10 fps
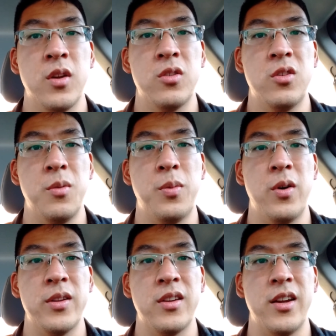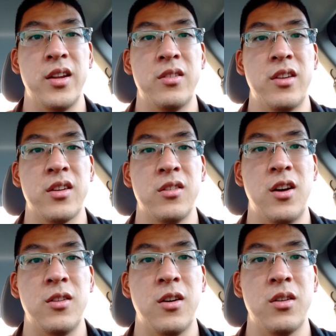to the point that it takes a
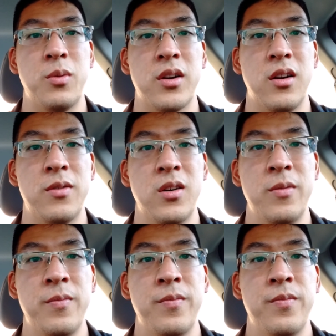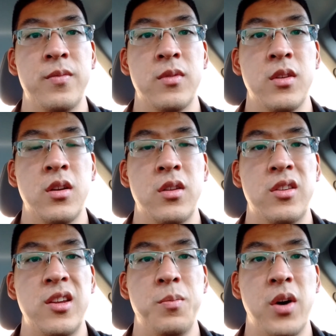lot longer to recover.
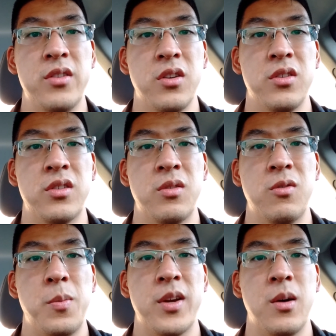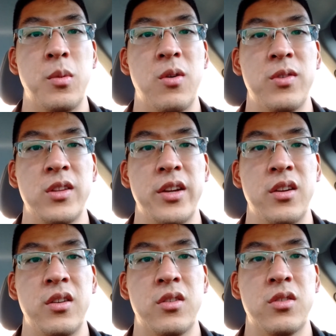The muscles will become overly
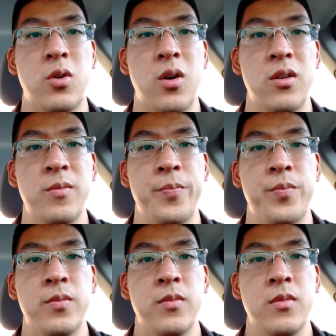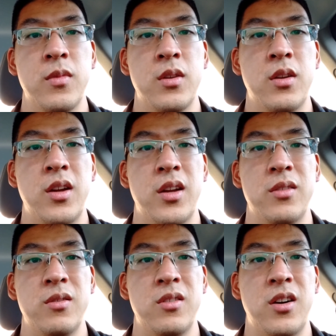sore,
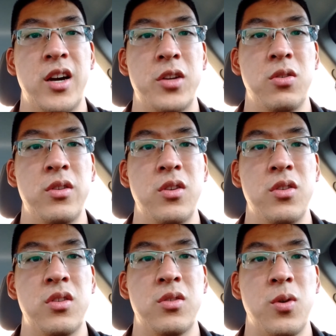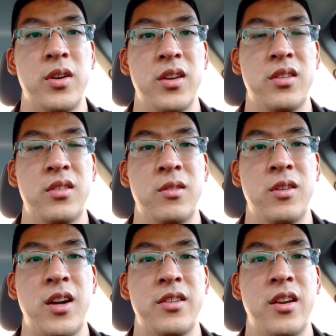and I don't use soreness
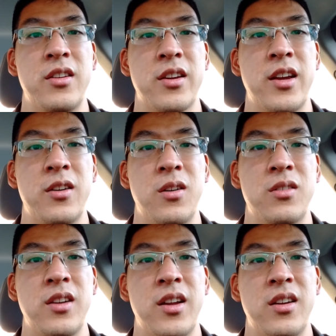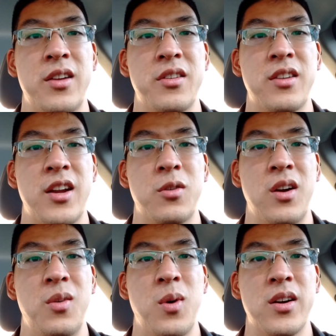as an indicator that I just had a
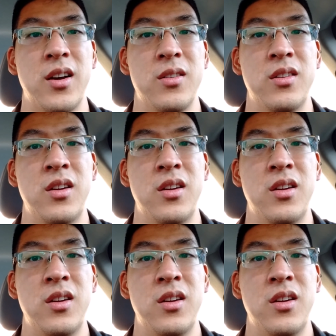great workout.